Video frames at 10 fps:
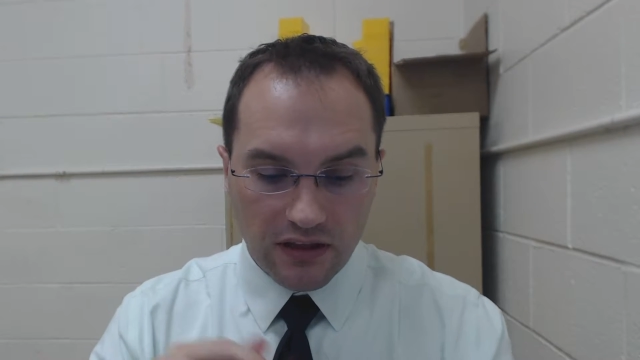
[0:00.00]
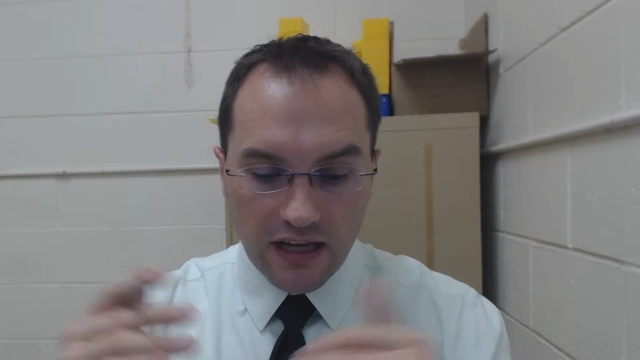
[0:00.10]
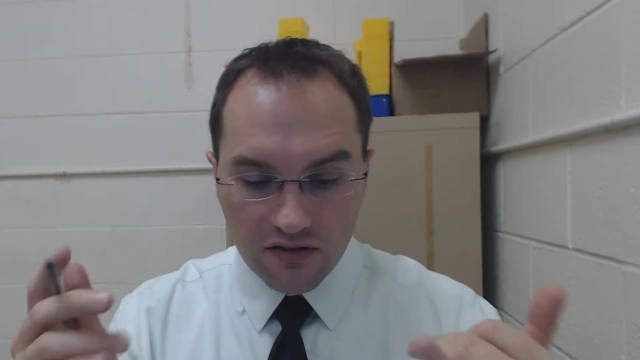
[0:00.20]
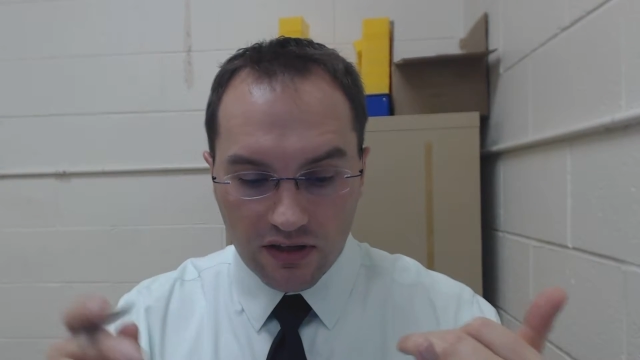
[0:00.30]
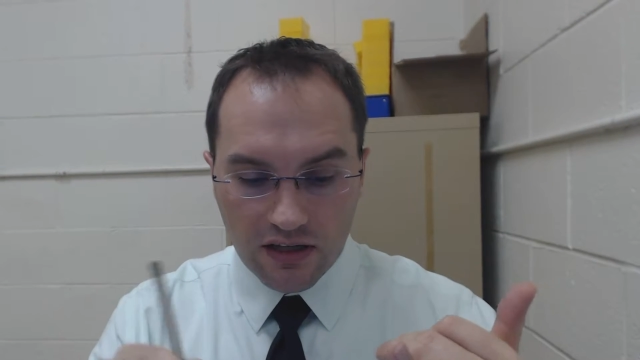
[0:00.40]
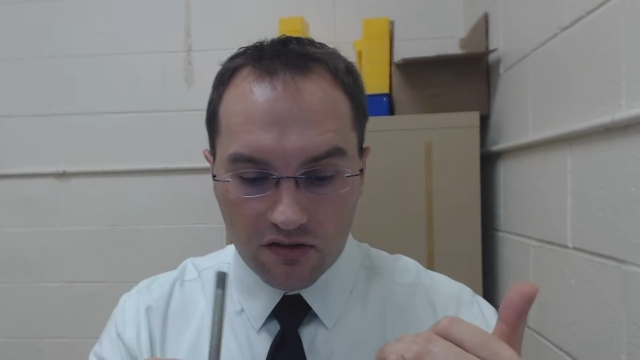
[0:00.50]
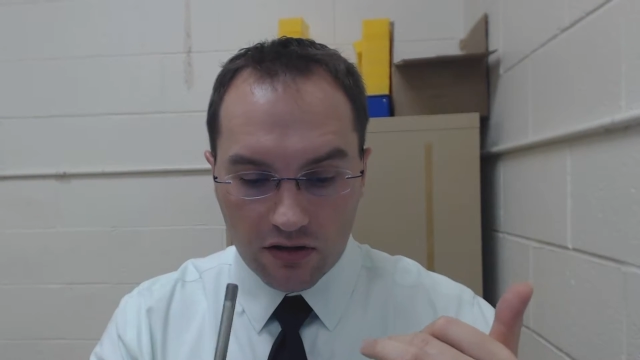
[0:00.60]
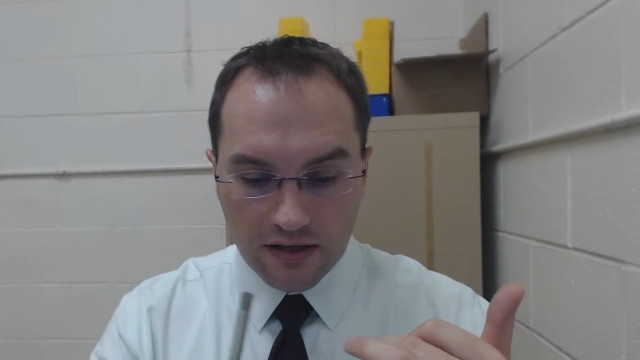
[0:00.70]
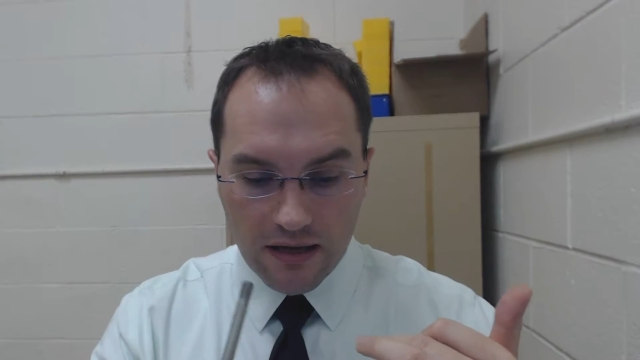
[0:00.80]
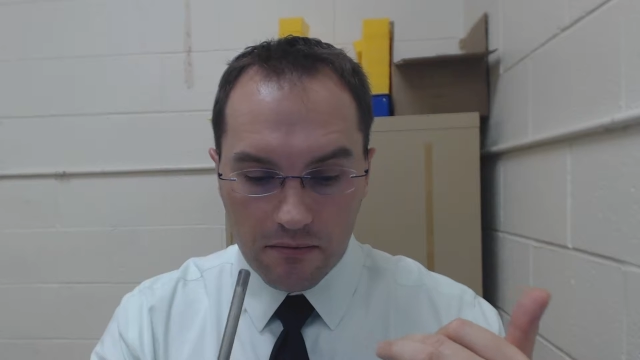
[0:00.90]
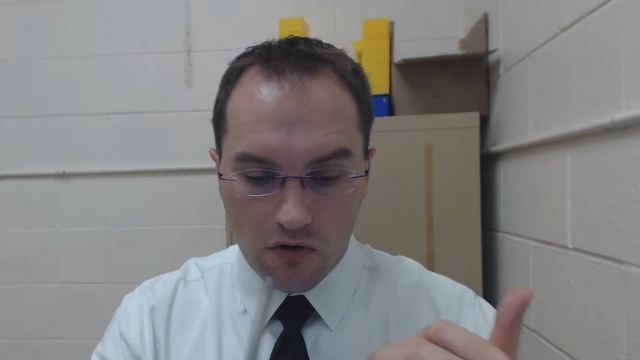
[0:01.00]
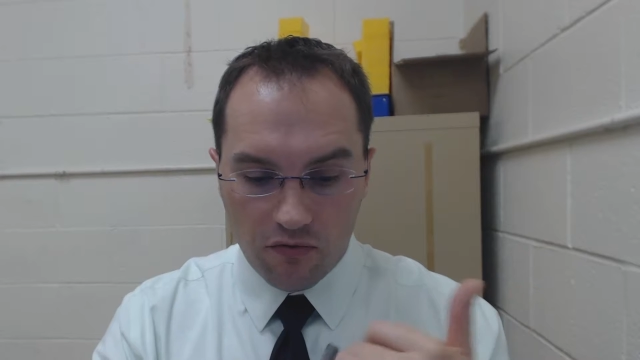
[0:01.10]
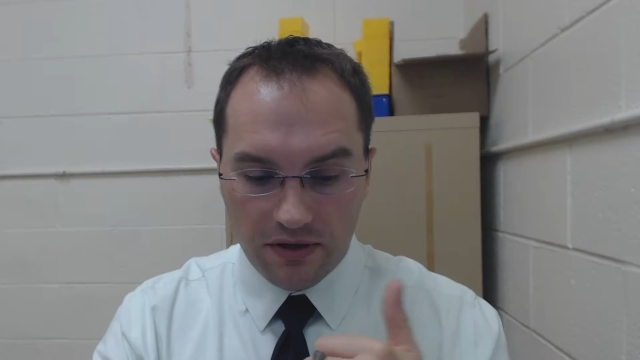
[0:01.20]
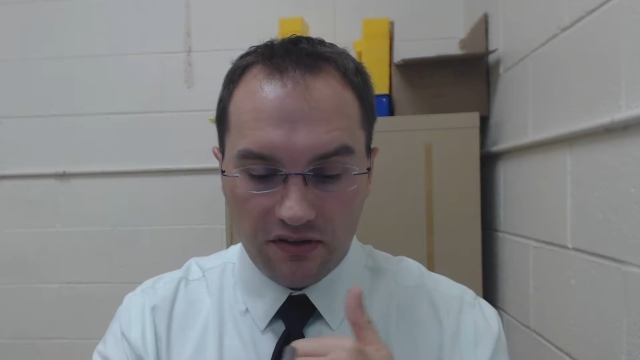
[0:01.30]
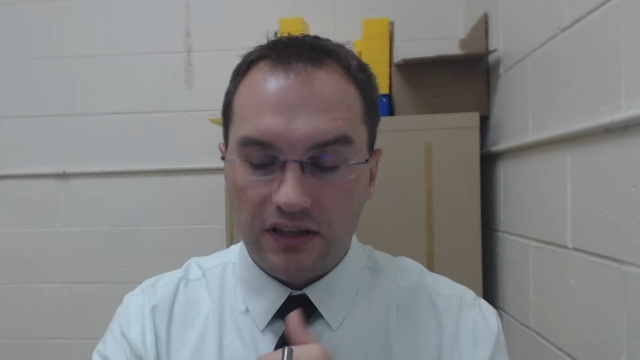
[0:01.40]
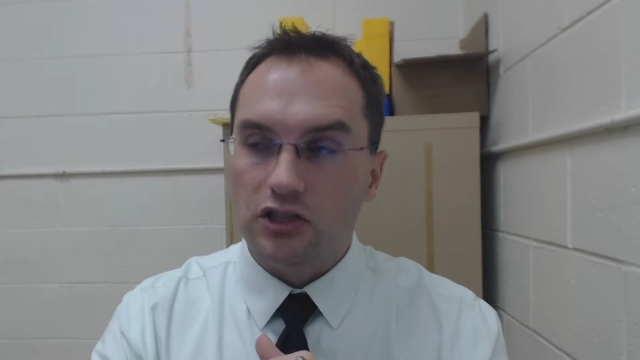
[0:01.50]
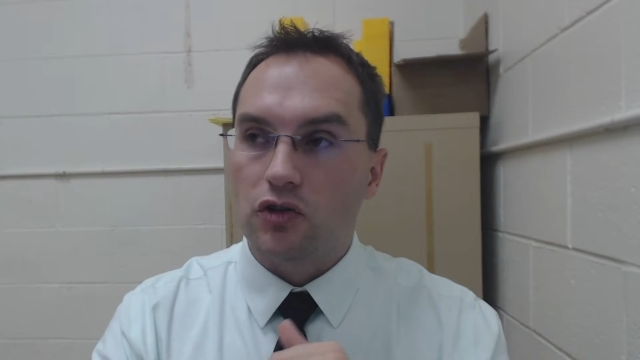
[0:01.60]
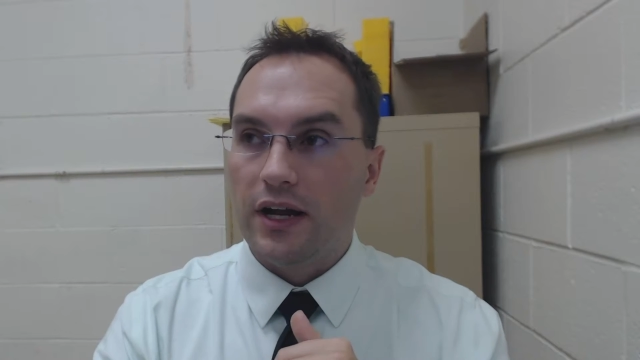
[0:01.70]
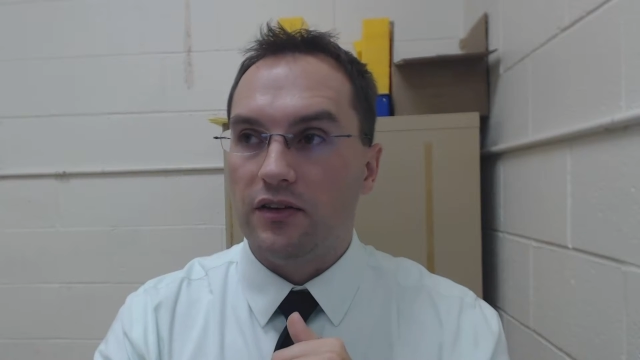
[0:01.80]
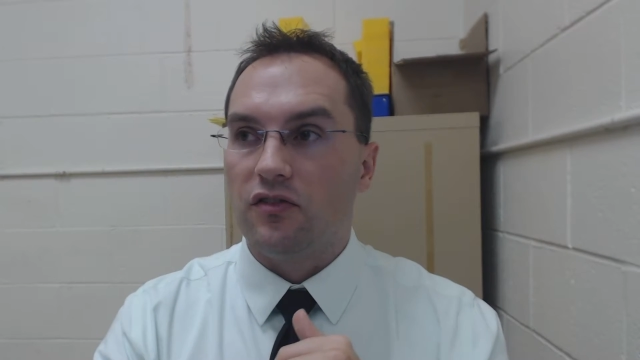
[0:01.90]
The next thing is to look at movements in
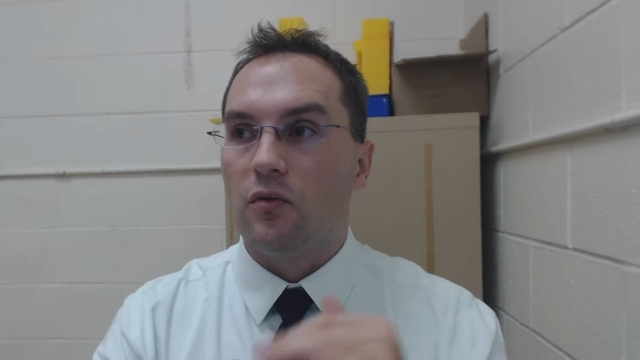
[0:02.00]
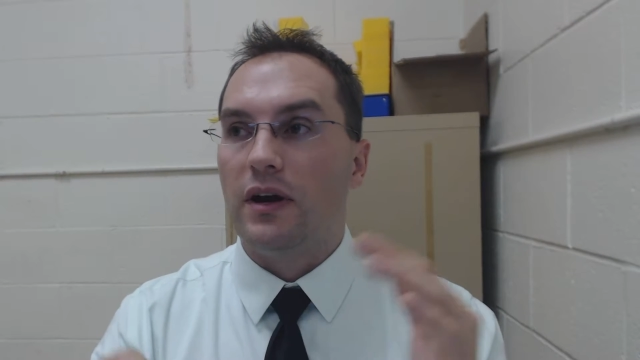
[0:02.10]
trends.